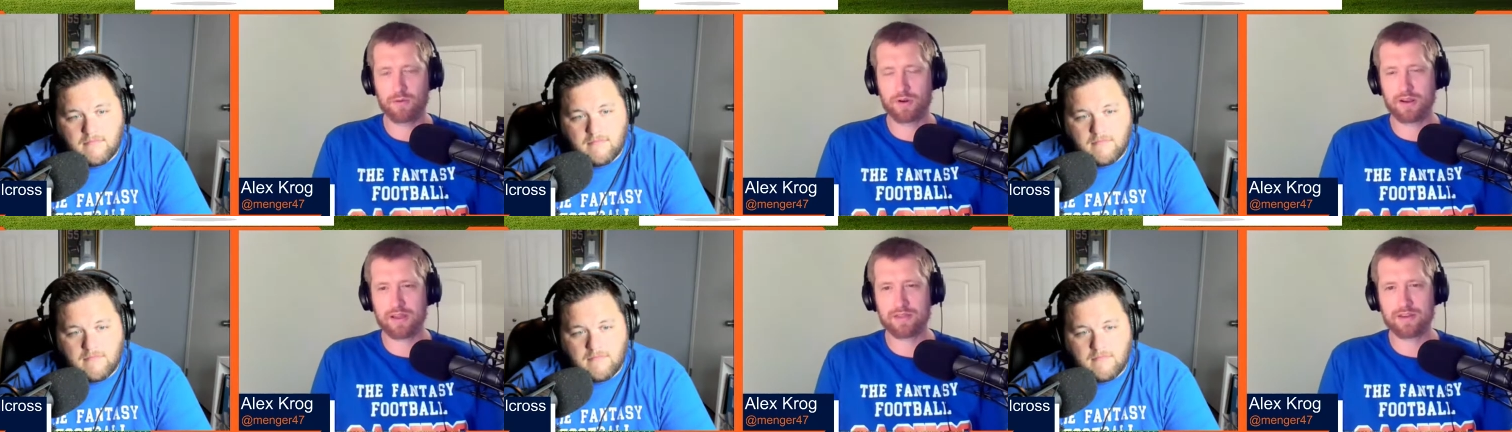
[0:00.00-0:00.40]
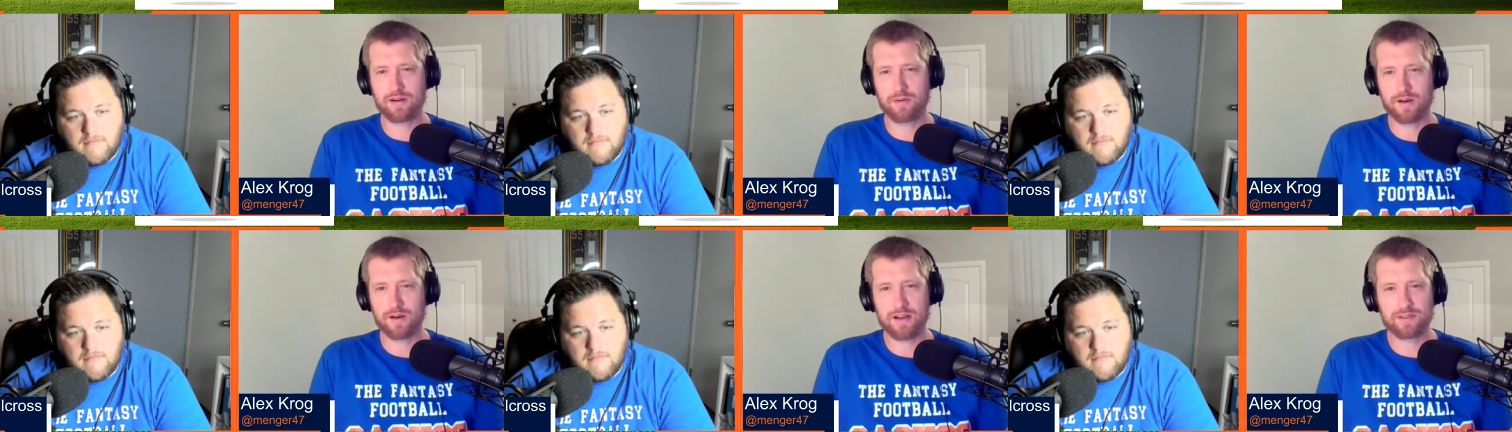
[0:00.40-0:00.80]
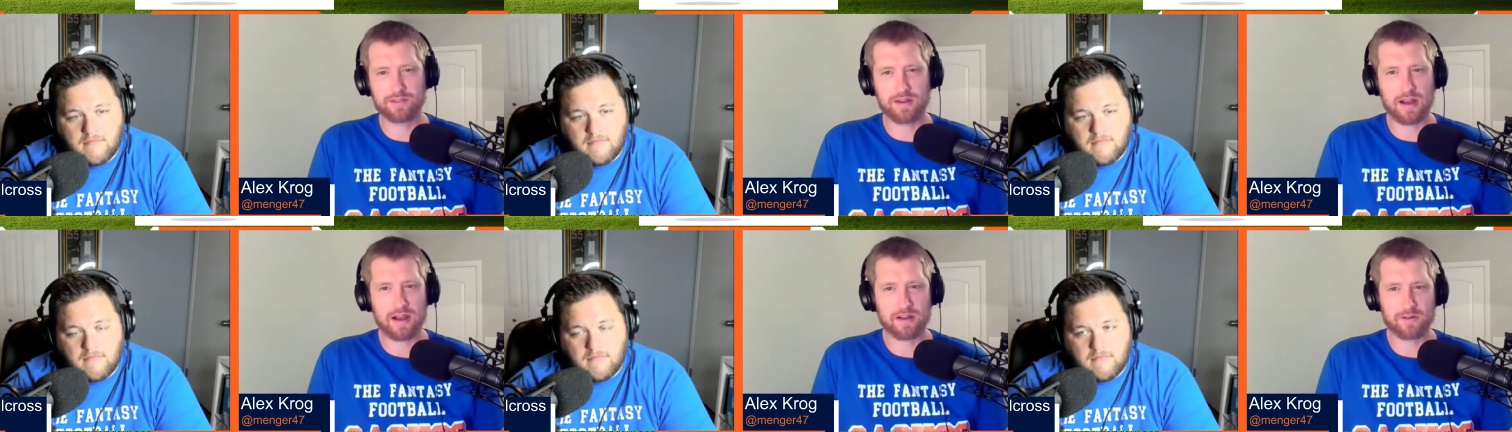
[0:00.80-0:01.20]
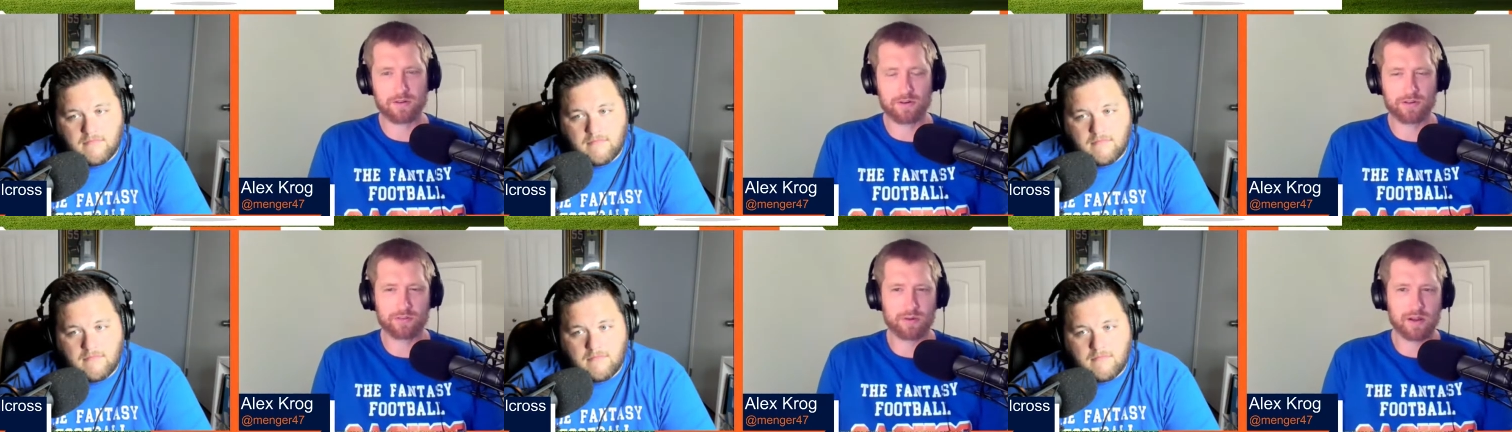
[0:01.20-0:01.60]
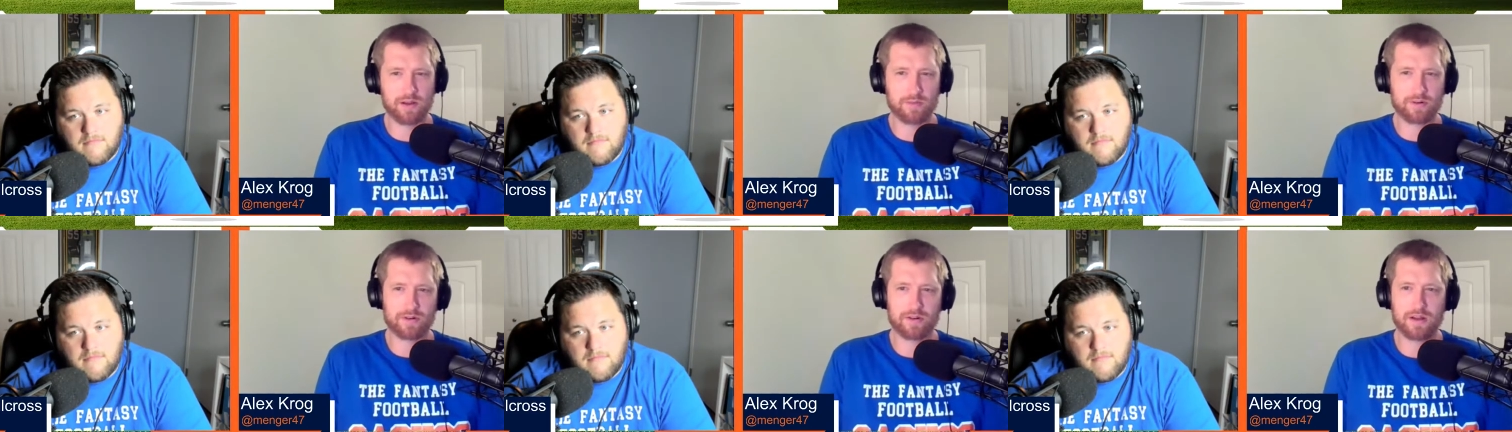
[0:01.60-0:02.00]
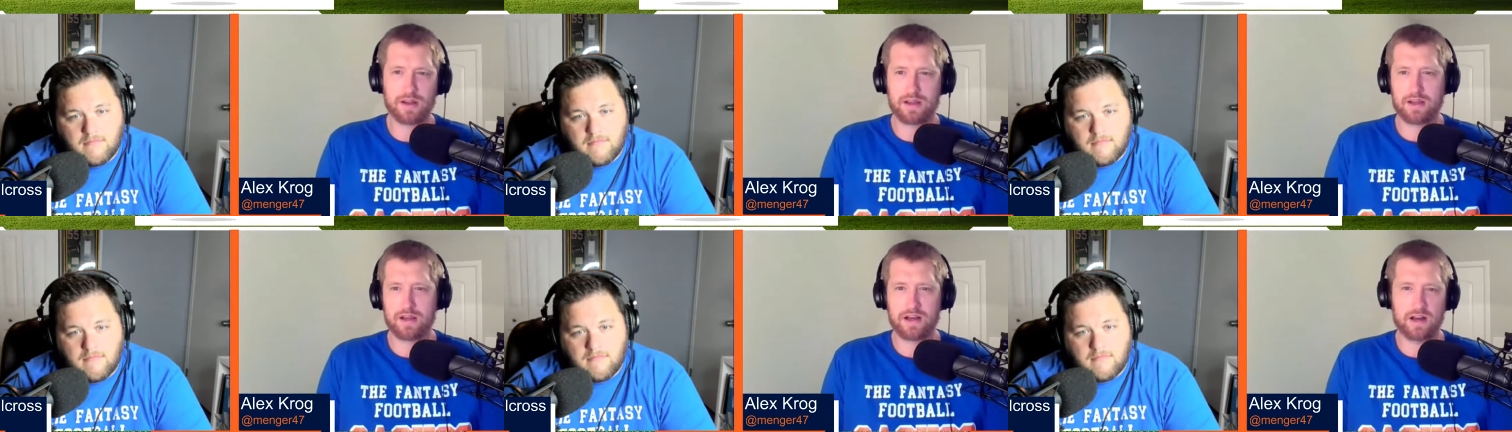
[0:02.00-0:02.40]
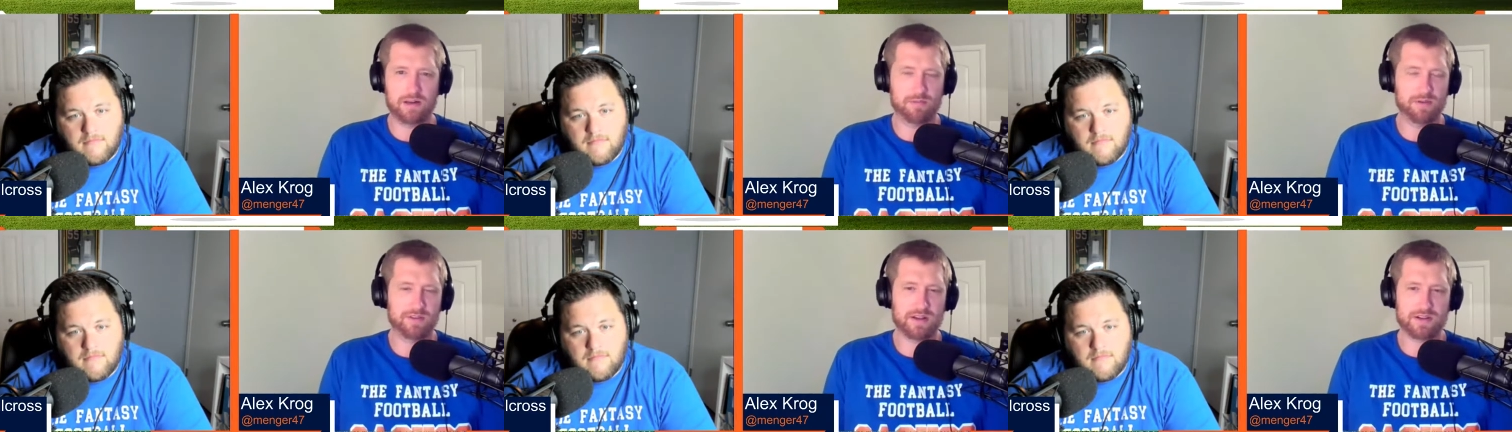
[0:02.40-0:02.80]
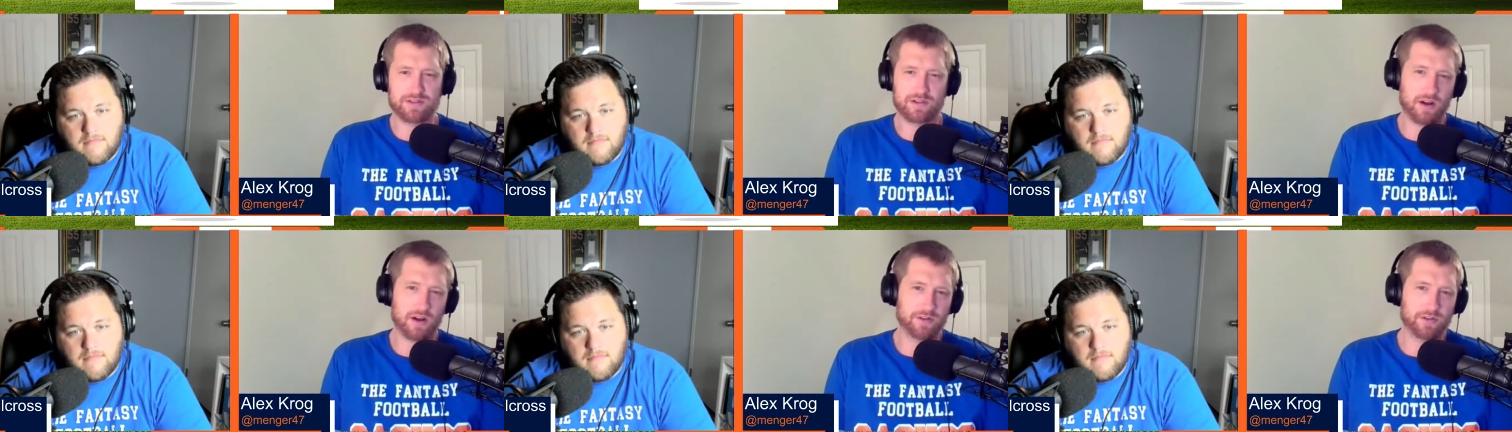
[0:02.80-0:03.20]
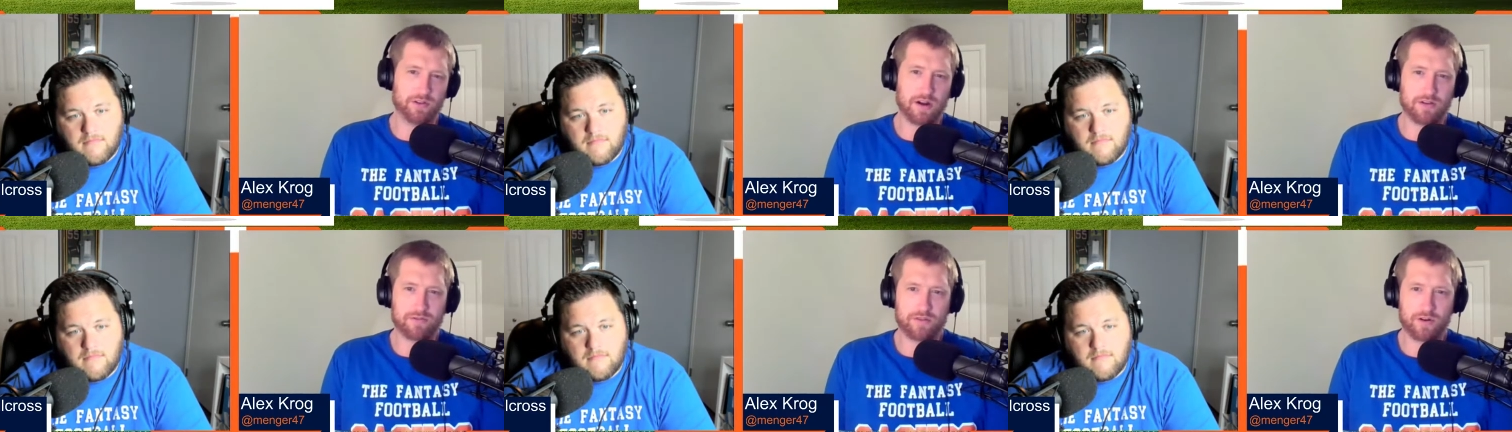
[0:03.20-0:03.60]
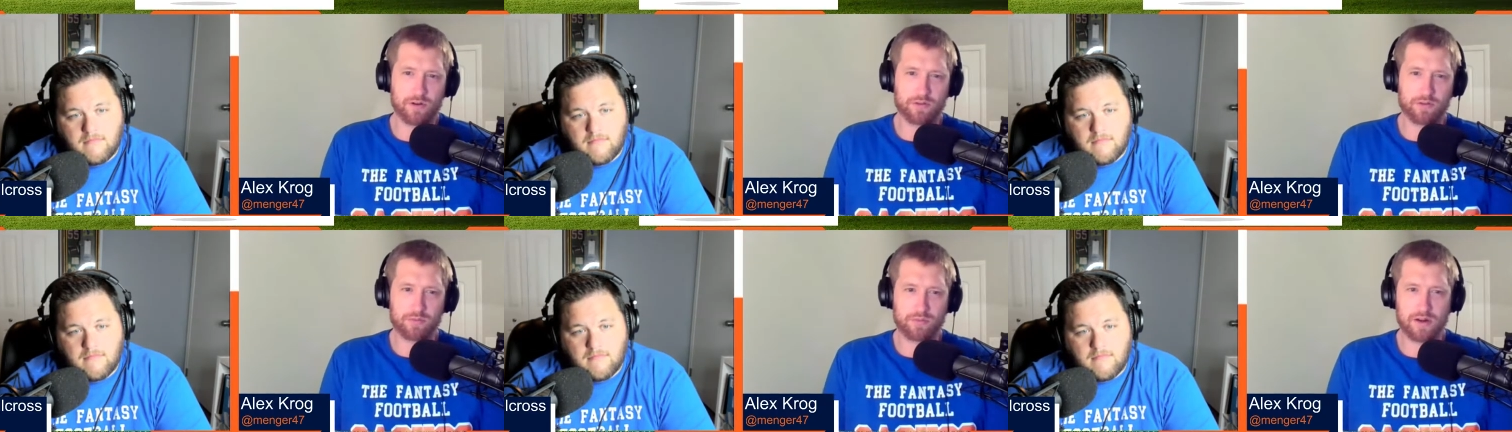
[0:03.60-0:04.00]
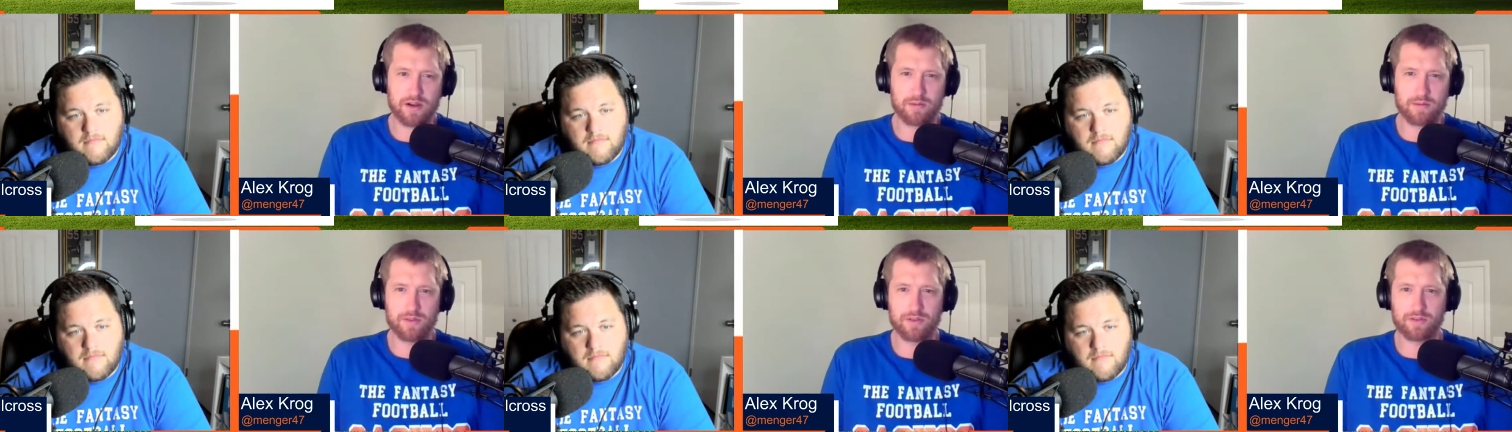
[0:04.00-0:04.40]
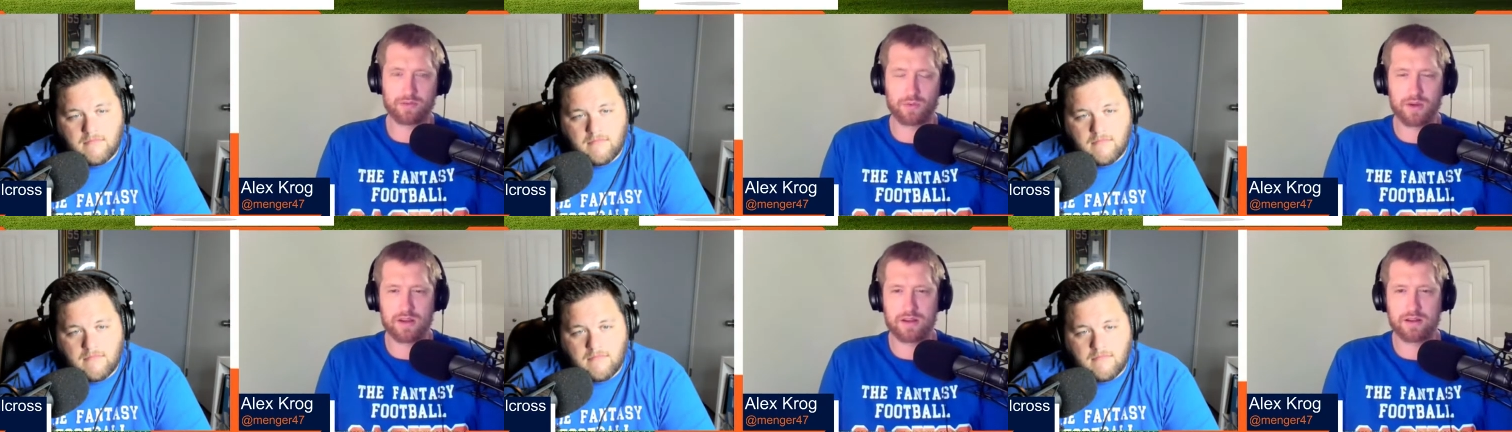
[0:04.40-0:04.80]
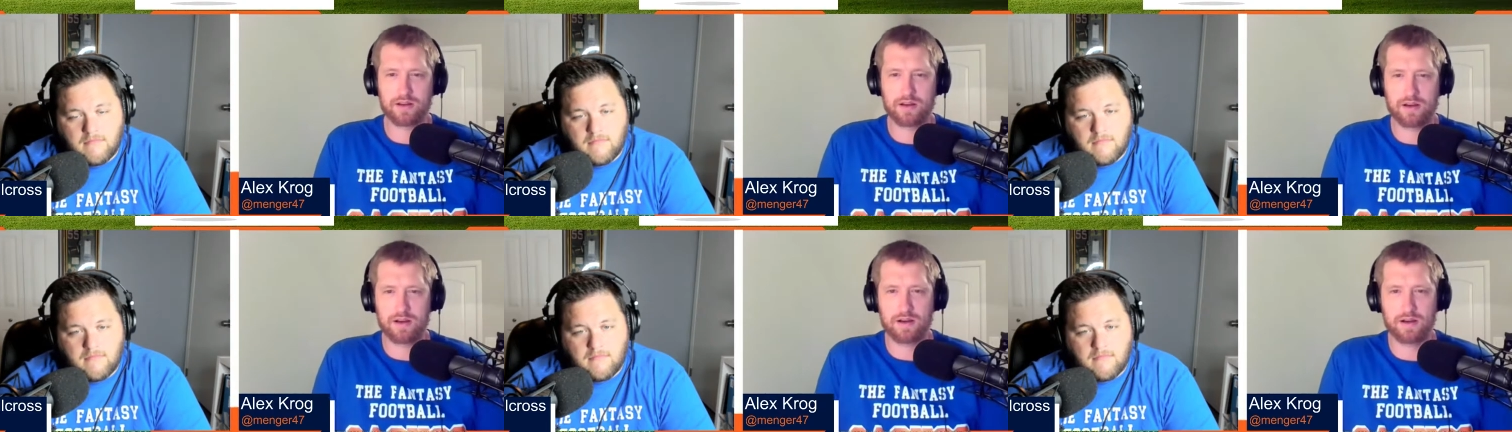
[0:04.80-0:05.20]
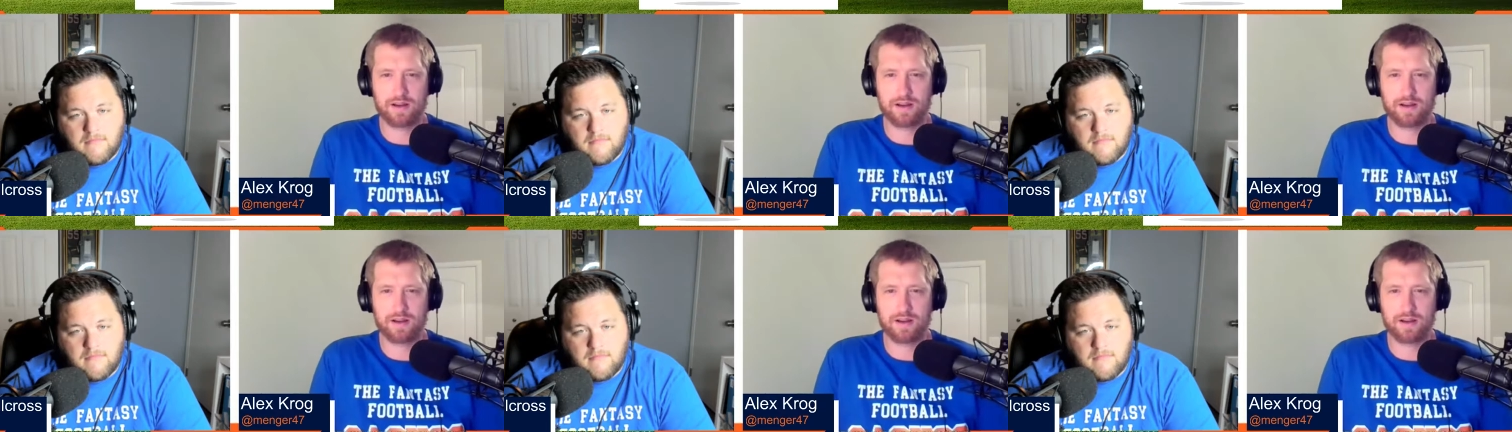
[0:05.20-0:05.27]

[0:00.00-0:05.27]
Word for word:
Speaker 1: get there, but Nelson Agholor is playable. Uh, potentially Hunter Renfrow is playable this week uh,